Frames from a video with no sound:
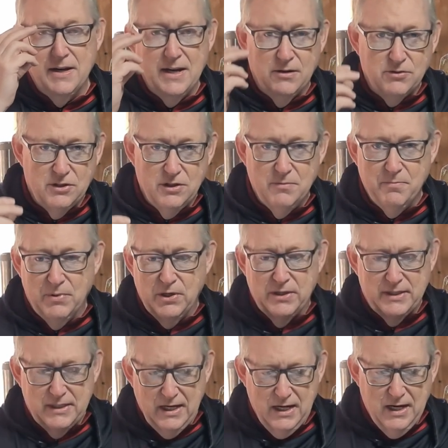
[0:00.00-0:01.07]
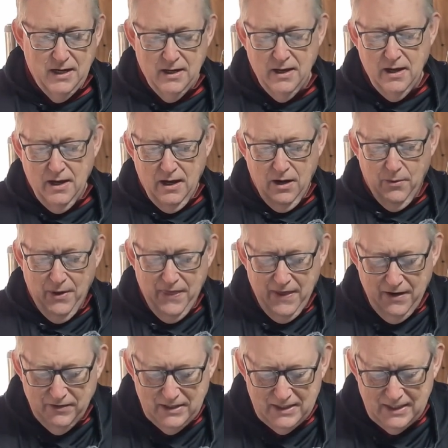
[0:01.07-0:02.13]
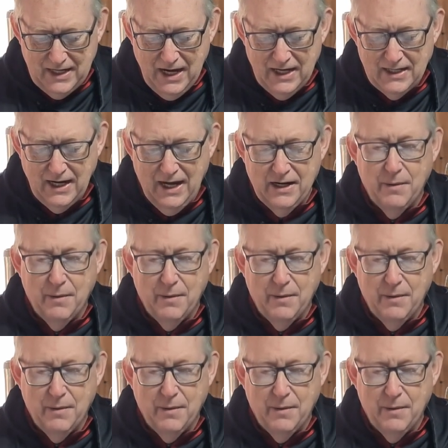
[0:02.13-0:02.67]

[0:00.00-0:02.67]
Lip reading: Nelson, but I went there instead,